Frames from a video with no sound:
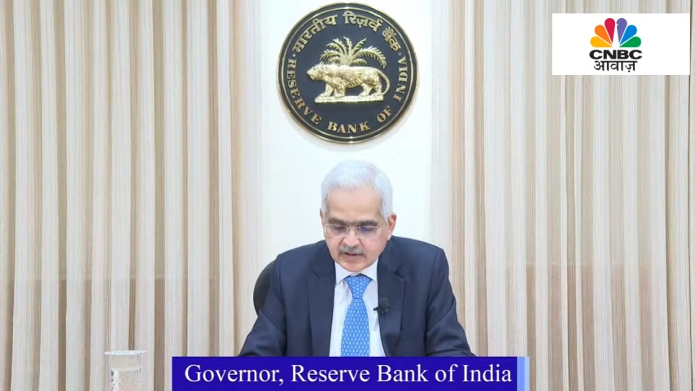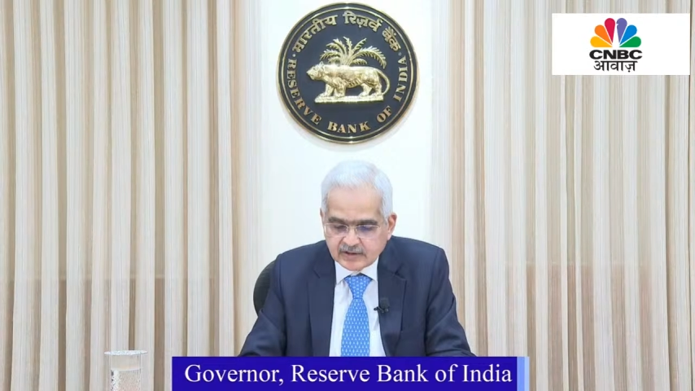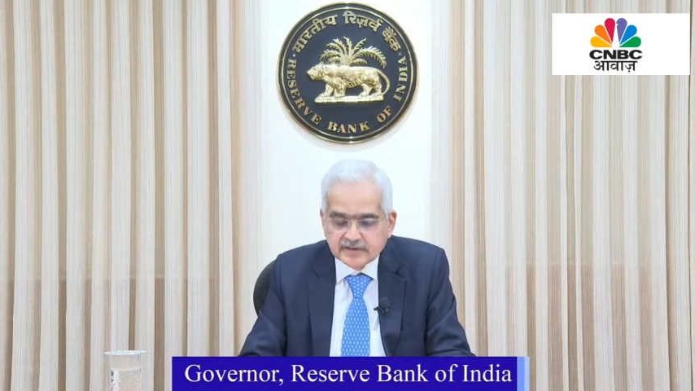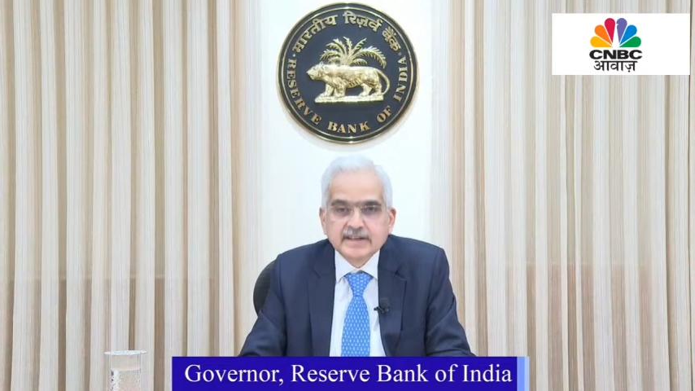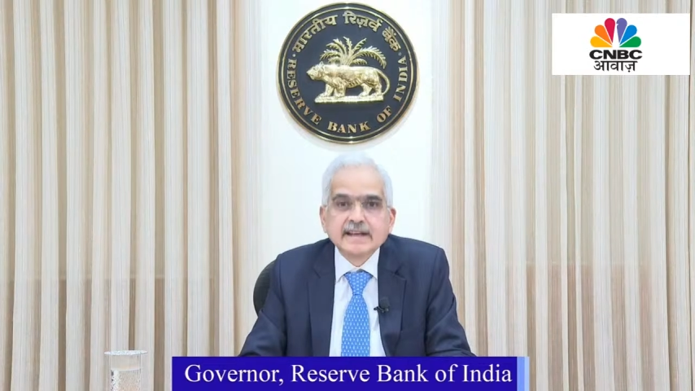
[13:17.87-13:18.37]

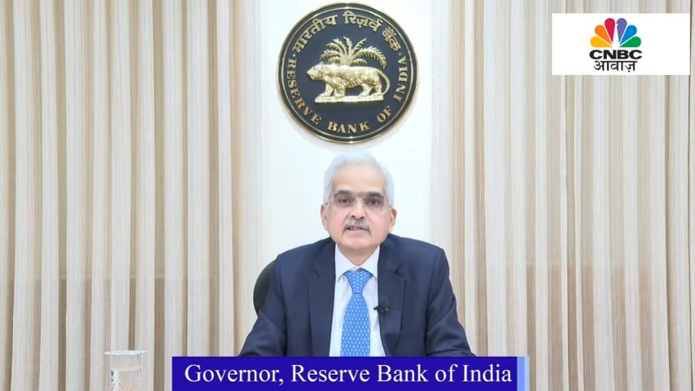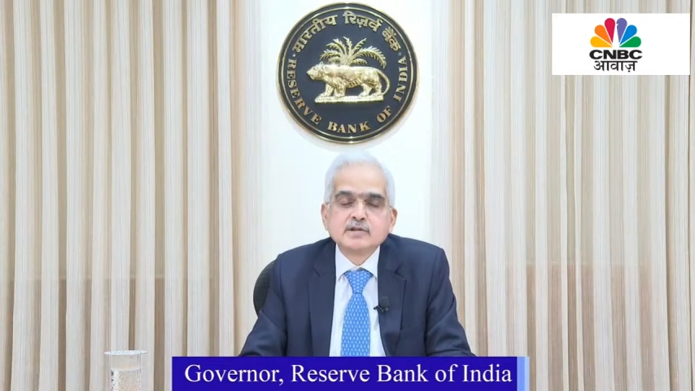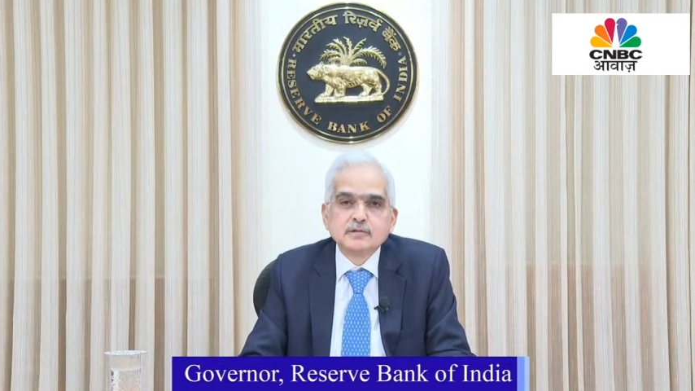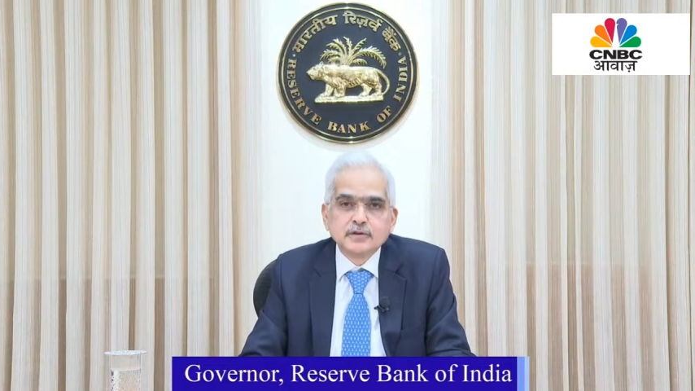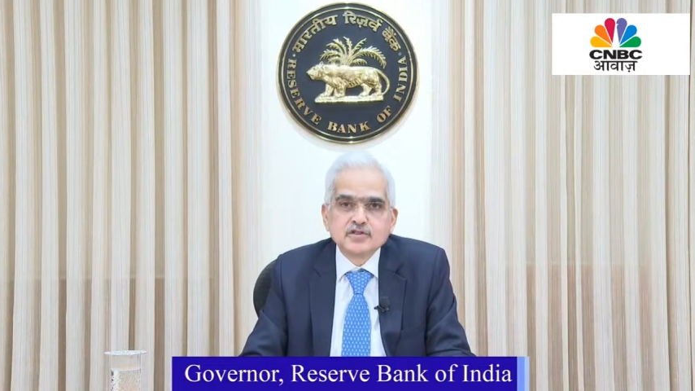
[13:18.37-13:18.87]
details
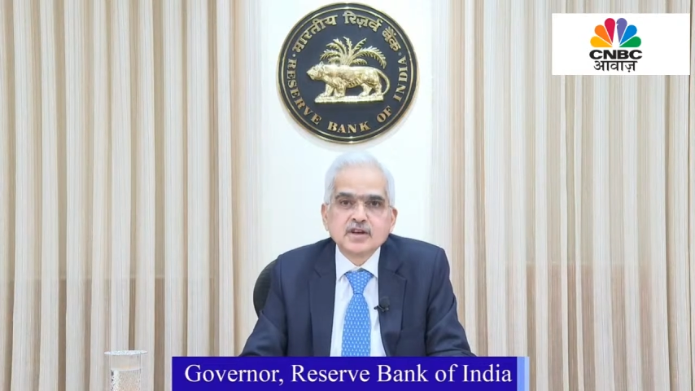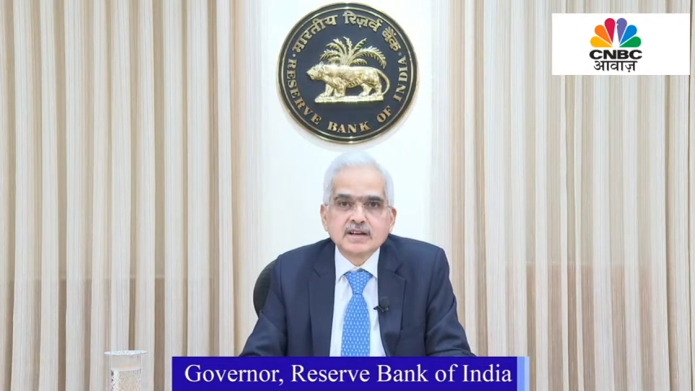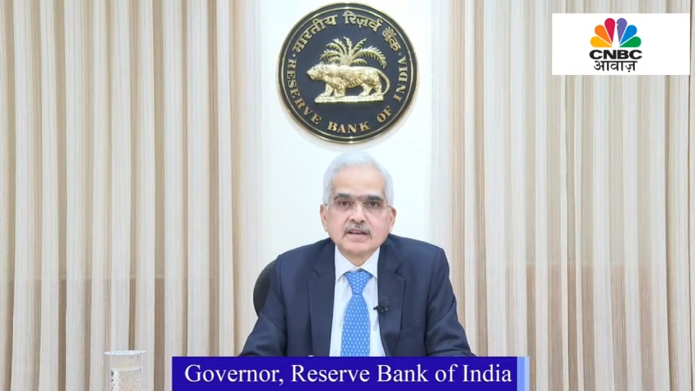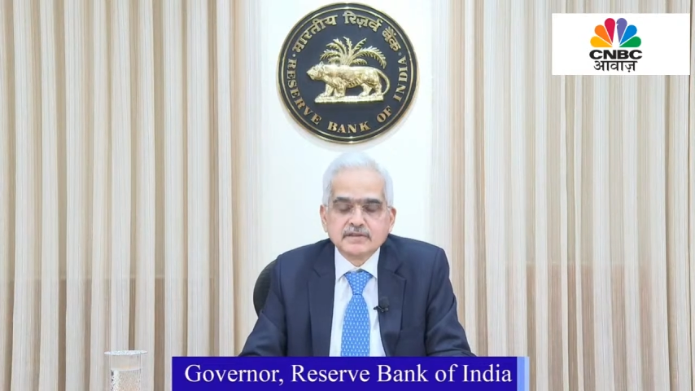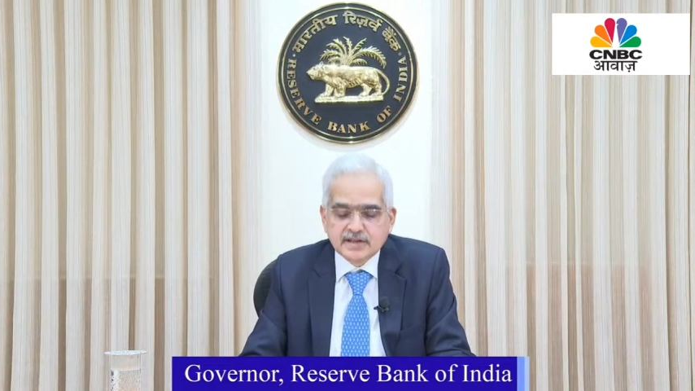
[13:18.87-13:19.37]
of which are
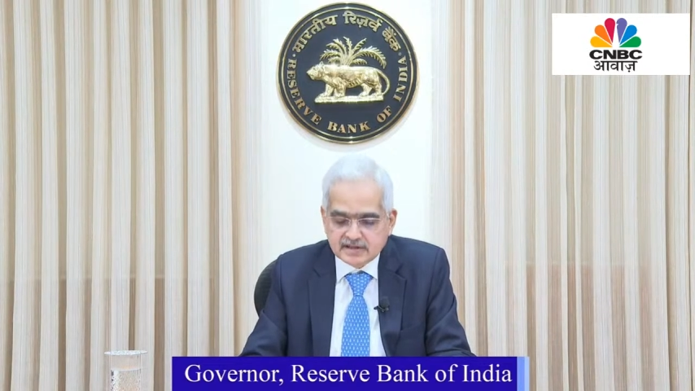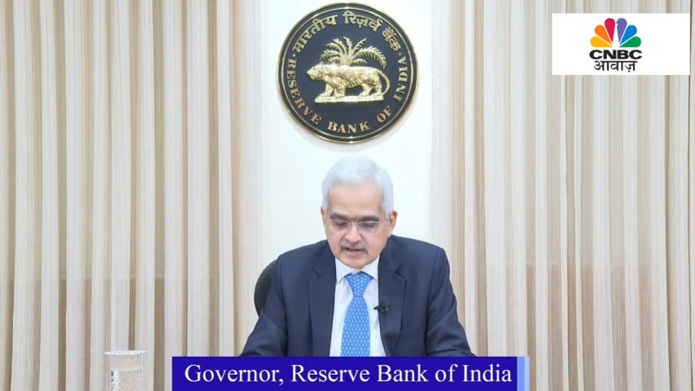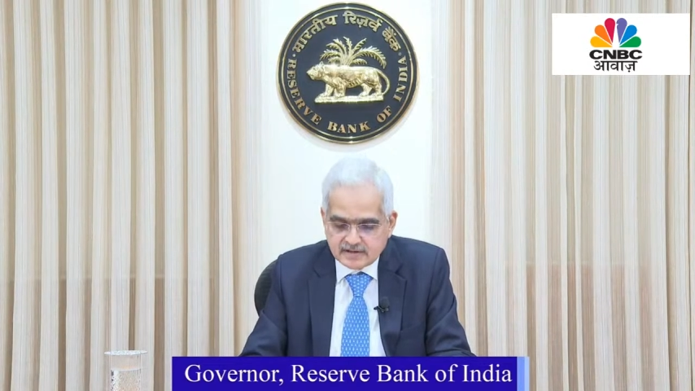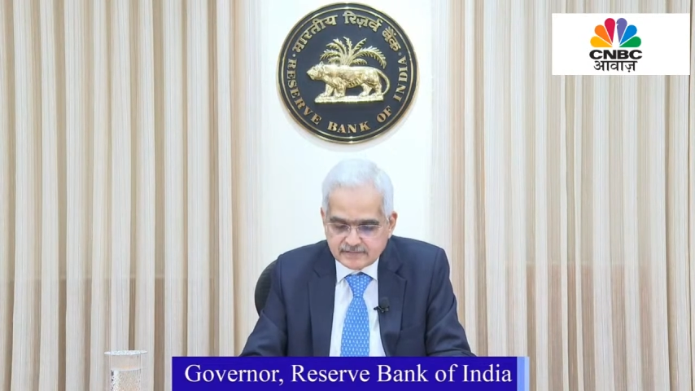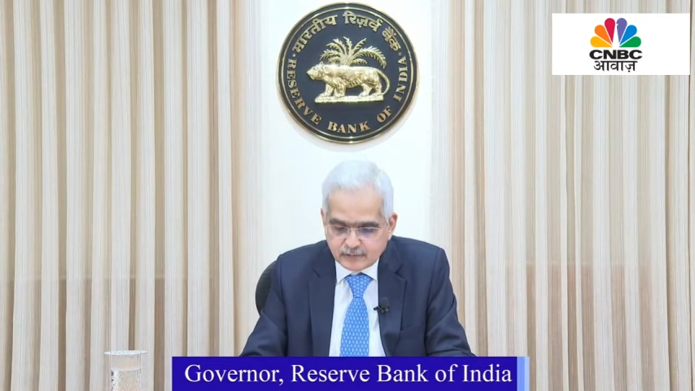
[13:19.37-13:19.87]
given in the
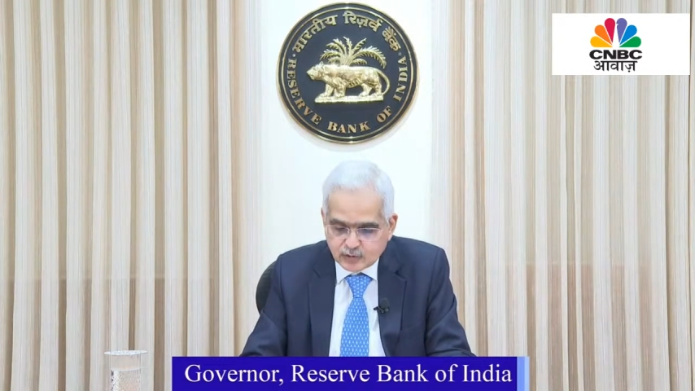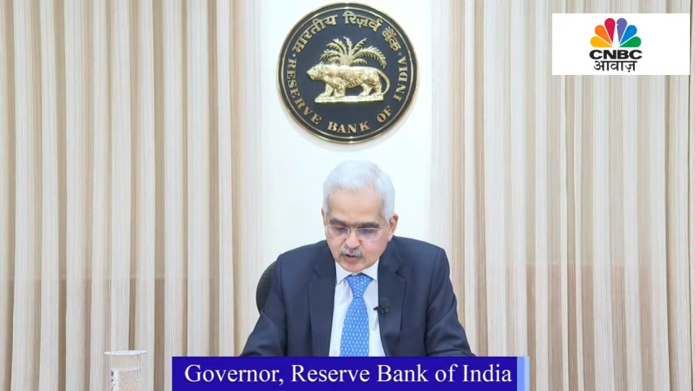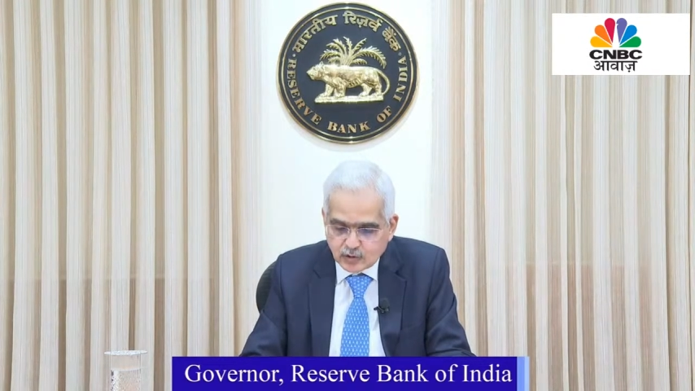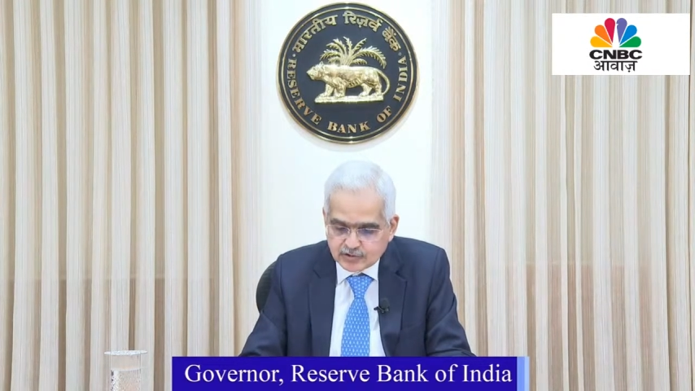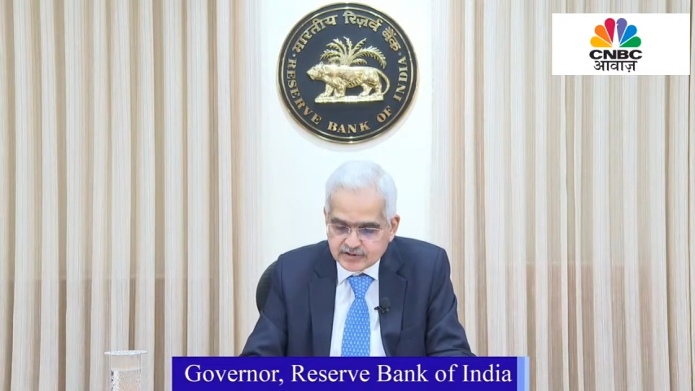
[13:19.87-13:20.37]
footnote.